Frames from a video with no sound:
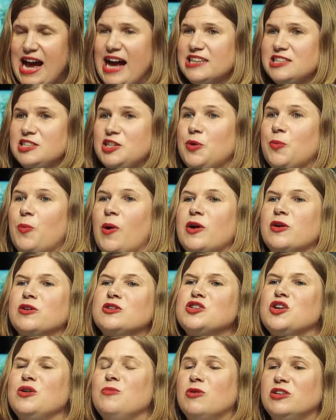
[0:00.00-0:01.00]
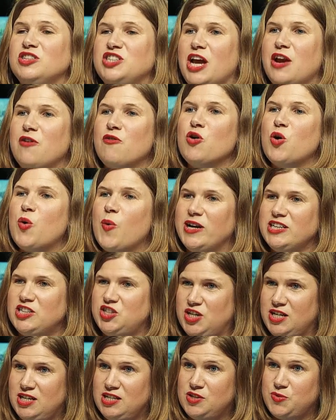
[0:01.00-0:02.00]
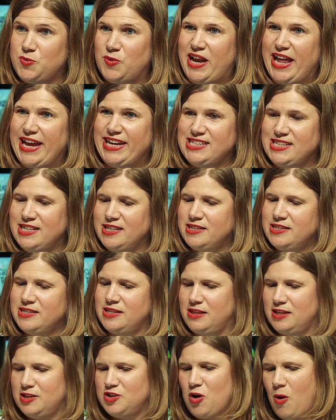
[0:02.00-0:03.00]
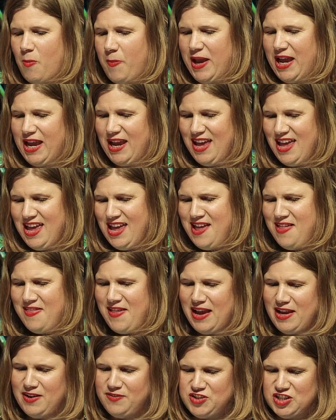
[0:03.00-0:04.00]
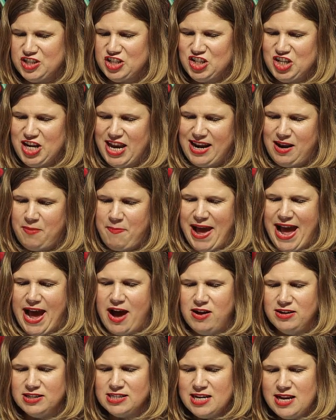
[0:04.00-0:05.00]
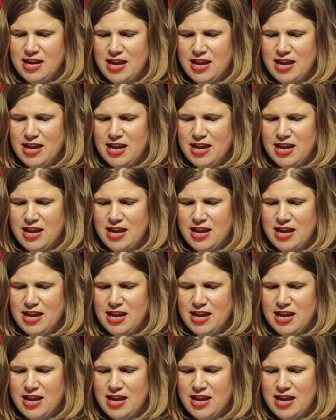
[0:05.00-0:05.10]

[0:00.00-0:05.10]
ask you one or two more general questions related to the topic okay. that you've just shared about.